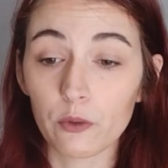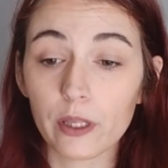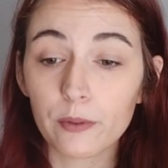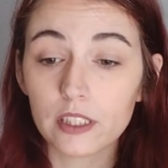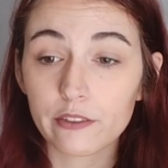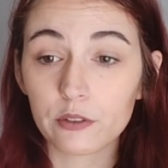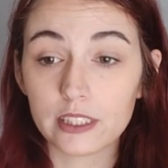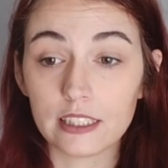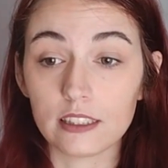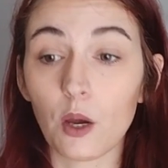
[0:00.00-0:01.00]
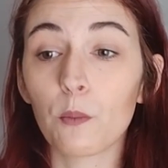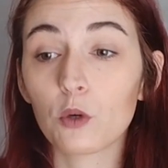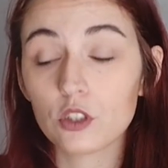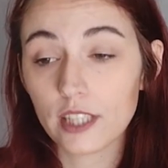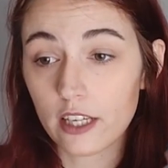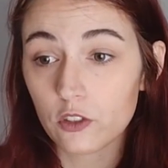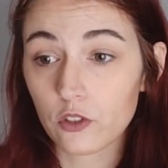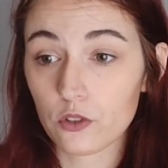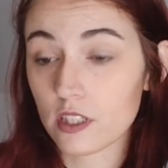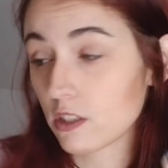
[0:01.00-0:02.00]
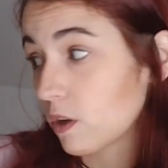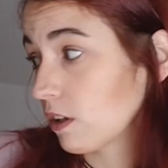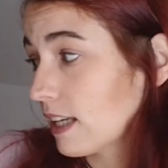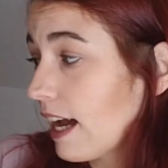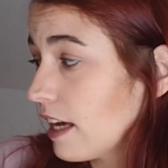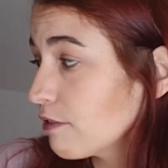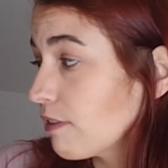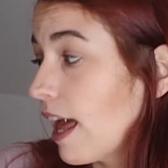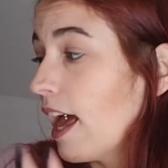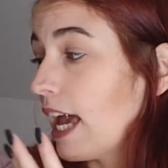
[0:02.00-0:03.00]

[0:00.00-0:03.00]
I really believe we need more dinosaurs in our life,